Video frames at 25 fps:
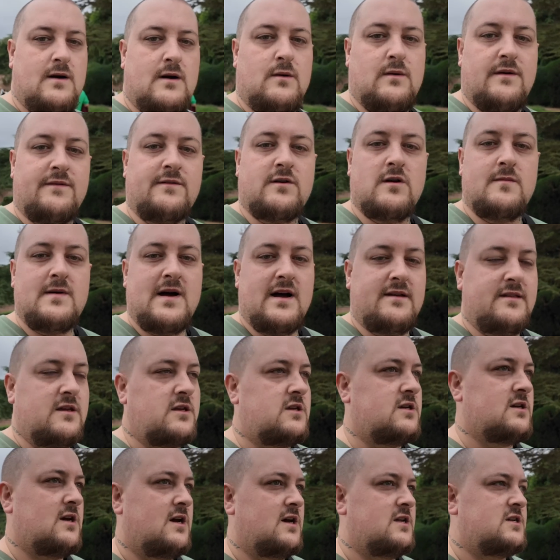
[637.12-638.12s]
Well, we've come out of the
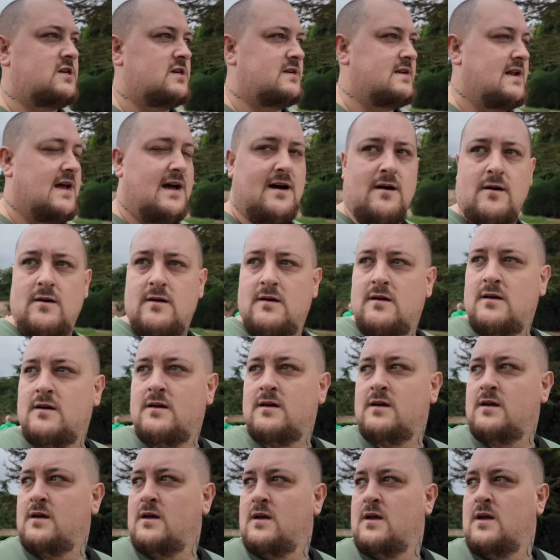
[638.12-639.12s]
church and now
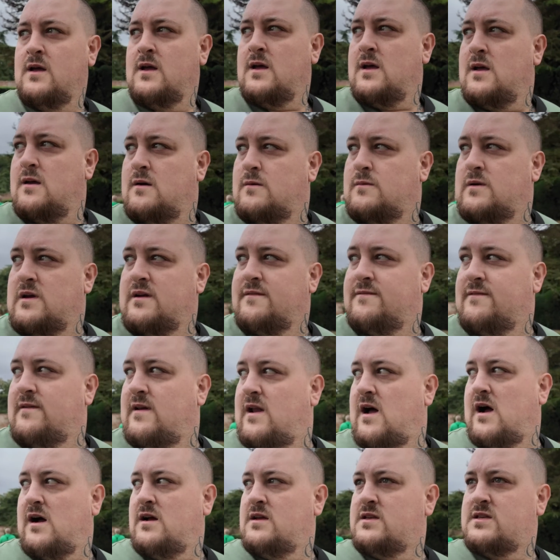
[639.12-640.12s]
we've
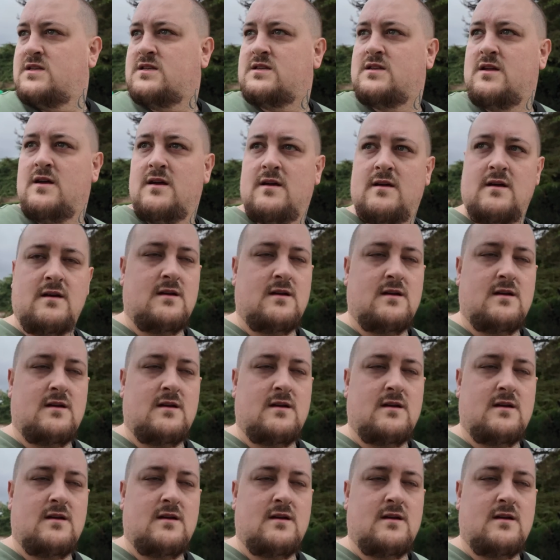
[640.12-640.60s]
lost